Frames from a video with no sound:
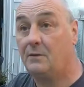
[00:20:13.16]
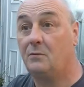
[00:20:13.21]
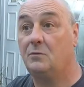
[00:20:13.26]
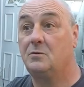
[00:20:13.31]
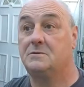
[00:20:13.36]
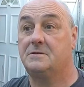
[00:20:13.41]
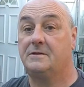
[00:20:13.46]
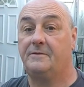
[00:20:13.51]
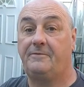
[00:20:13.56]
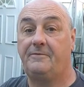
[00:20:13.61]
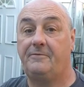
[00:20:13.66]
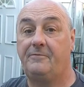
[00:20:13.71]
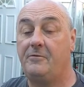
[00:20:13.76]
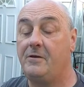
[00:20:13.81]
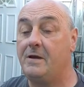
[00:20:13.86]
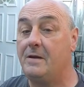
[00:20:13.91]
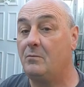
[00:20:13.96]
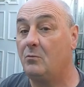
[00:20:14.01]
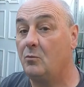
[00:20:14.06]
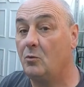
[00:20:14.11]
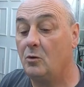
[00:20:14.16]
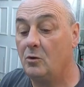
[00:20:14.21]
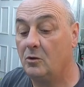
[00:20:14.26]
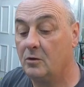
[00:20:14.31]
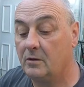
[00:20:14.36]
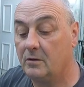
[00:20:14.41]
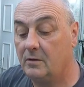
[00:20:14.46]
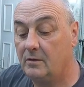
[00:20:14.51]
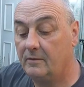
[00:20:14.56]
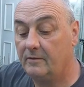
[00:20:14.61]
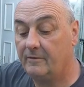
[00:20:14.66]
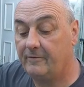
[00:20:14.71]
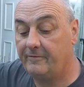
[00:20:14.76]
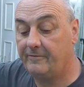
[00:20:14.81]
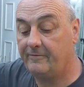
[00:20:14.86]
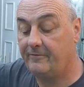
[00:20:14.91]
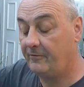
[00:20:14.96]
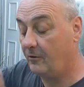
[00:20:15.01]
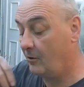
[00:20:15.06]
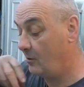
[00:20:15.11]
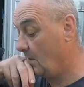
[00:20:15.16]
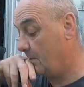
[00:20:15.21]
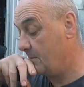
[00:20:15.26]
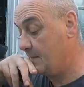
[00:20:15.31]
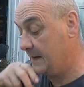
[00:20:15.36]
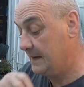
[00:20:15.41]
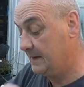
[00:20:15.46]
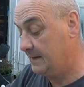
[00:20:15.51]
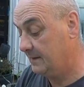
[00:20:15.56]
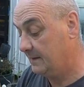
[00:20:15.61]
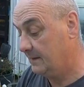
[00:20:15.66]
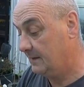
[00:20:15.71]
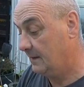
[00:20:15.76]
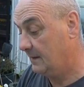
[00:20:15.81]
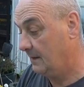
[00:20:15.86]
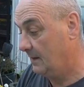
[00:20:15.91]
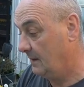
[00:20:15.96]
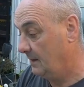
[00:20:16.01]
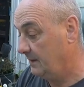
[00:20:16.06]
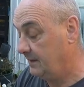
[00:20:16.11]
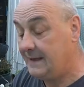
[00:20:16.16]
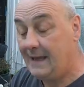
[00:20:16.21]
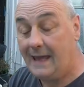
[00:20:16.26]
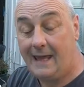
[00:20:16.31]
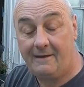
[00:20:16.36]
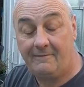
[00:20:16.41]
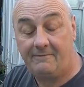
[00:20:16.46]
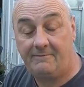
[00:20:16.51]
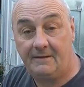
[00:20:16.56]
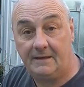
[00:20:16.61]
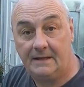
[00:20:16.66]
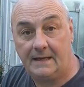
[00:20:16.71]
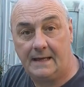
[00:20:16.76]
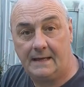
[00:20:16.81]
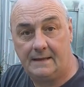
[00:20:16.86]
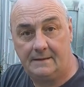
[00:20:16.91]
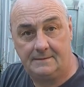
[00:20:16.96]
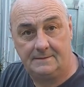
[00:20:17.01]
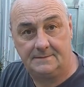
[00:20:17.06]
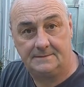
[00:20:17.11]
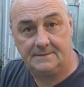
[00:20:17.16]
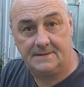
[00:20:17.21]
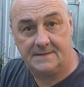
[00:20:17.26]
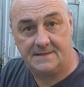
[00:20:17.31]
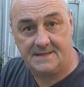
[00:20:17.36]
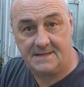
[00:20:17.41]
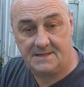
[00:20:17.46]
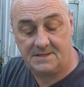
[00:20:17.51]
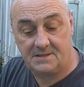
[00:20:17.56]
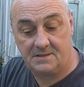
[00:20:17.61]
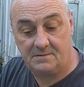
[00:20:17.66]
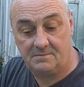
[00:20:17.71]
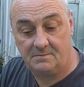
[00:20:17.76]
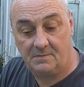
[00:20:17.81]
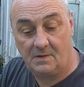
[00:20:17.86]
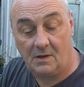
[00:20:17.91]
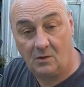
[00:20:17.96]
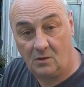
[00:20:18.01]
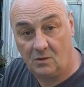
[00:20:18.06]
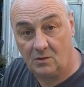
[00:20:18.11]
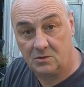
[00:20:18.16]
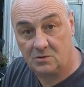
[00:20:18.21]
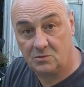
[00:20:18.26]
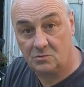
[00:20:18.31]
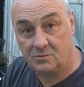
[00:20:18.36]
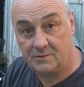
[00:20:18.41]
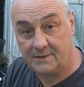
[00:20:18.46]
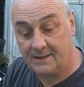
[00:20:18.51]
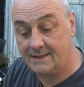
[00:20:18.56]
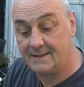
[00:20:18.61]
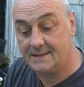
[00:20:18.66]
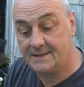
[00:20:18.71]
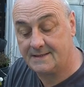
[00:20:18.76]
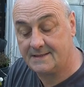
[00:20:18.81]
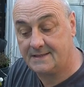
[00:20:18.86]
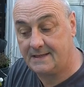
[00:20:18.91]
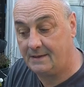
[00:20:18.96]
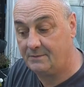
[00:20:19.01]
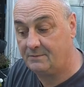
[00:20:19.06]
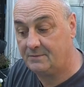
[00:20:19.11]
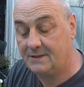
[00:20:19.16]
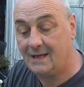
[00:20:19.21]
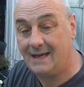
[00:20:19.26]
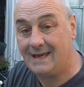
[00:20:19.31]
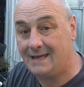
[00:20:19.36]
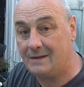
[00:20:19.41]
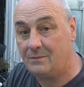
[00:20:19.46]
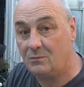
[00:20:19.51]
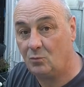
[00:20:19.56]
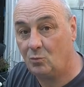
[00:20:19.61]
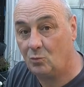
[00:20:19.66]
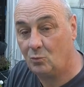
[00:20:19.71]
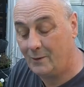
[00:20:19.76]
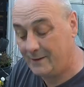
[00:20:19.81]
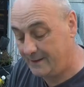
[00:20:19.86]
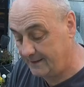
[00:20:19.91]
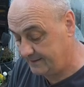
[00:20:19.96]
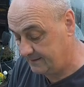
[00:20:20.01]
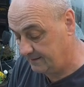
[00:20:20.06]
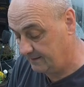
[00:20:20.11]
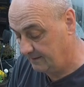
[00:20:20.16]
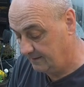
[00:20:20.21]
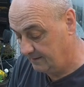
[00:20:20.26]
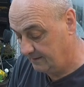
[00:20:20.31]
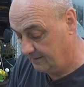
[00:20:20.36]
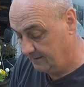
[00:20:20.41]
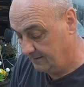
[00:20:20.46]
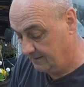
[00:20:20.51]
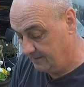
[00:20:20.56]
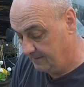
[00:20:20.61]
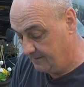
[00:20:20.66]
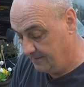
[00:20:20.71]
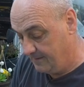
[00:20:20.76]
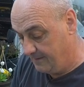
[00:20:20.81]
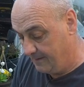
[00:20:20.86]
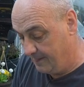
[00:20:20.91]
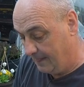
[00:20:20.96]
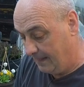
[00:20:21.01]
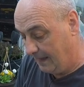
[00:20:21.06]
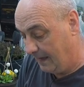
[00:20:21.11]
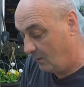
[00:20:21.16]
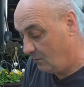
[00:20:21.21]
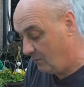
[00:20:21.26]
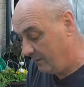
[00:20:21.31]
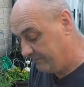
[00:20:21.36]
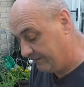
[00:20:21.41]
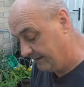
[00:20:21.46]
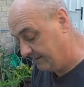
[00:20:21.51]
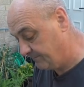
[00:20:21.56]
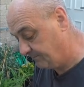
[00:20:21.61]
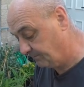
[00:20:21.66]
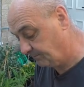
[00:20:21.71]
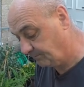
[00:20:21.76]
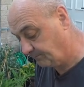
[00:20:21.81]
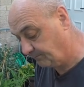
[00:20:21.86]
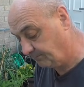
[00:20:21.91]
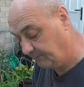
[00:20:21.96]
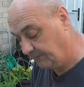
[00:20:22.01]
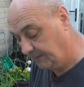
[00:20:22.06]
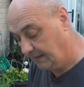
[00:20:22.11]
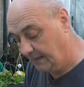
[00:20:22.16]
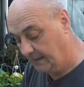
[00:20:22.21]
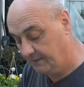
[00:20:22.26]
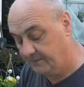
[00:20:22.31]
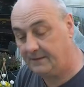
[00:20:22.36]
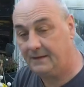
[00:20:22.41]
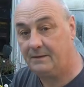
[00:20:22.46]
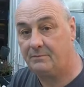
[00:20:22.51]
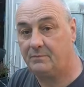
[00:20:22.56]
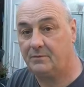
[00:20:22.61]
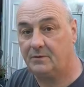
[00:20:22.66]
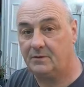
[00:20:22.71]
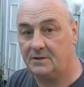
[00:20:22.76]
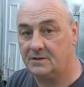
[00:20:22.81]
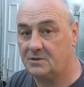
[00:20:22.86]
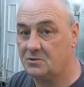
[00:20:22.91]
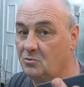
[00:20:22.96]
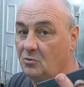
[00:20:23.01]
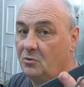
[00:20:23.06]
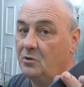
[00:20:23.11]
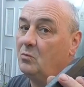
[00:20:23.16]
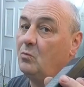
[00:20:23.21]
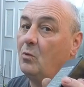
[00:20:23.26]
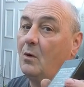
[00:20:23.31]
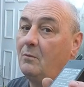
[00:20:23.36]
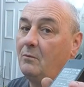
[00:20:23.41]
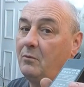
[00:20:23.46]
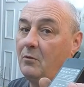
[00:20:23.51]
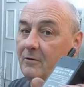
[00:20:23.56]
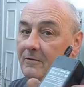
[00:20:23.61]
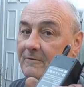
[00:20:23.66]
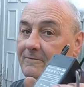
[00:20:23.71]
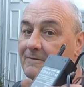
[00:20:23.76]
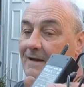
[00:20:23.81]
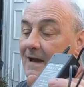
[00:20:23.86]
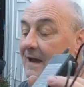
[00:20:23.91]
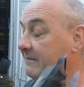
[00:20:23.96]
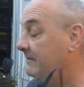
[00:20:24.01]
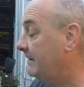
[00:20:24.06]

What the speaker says: it was the framework from the air filter system I also did at the same time with it. However, I think this is only 1.5